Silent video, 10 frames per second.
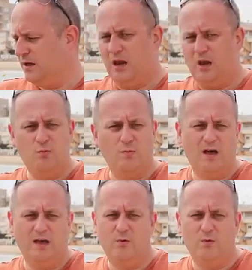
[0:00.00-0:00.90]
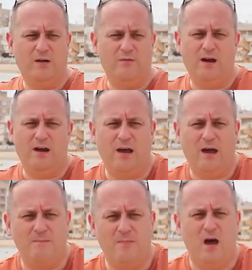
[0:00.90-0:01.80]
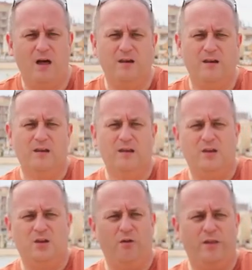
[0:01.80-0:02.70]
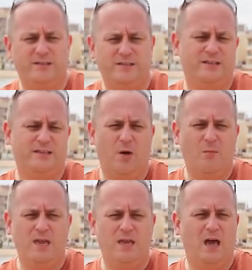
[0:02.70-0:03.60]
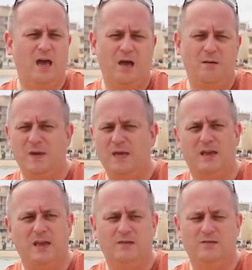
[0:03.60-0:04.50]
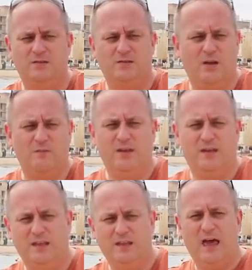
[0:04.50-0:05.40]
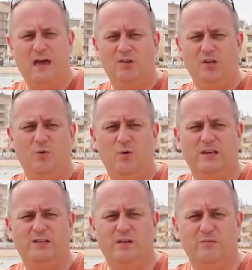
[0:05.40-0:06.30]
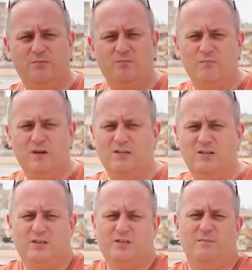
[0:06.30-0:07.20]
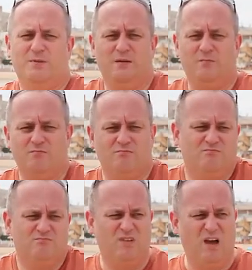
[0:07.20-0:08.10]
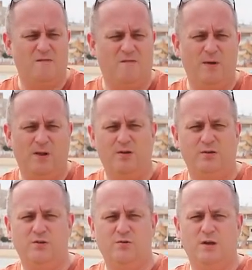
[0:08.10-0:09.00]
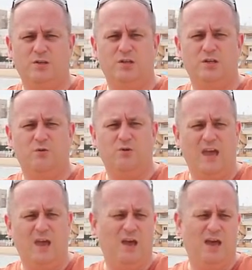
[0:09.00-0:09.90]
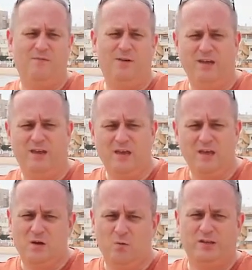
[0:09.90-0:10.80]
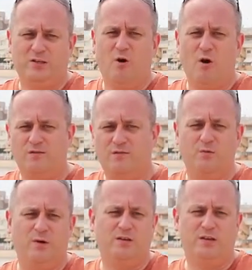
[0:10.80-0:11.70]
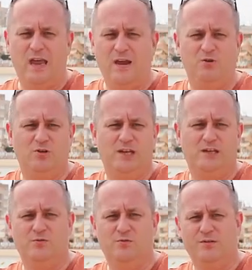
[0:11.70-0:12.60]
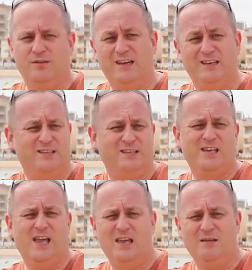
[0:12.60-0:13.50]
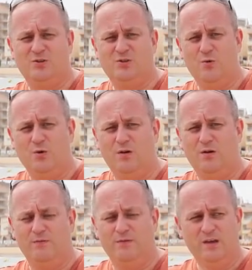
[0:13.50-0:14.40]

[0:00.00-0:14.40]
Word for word: alumni or whatever. I, am not, you know, this Omega, Beta type thing that they have in the US. I, it's not something I'm familiar too much in the UK. We have like went to Oxford, went to Cambridge, that sort of thing. It's the same sort of